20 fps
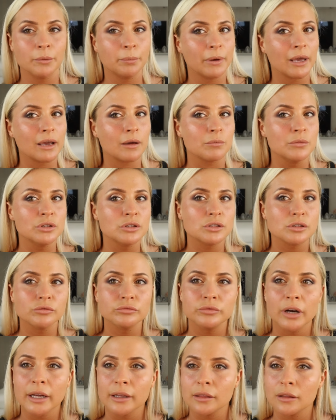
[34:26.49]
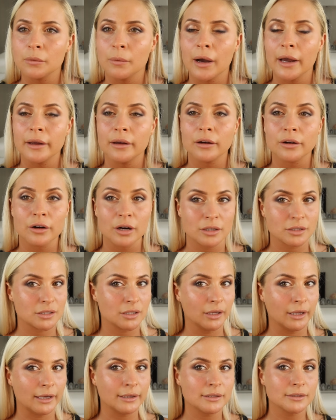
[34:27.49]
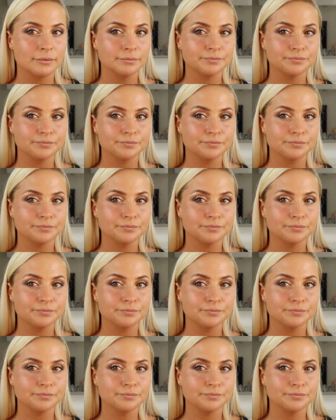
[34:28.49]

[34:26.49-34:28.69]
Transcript: your pigment right the way across the lid.